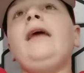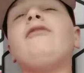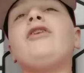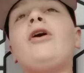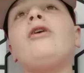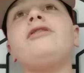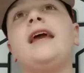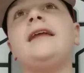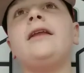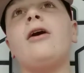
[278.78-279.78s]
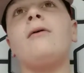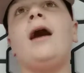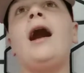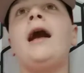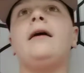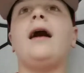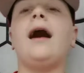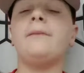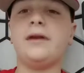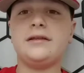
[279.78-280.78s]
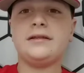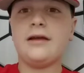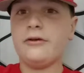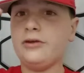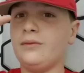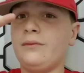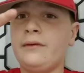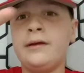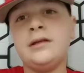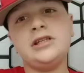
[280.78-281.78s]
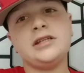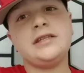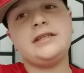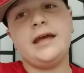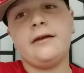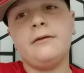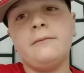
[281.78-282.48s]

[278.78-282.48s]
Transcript: For the whole thing, though, I'm going to tell you just a sec.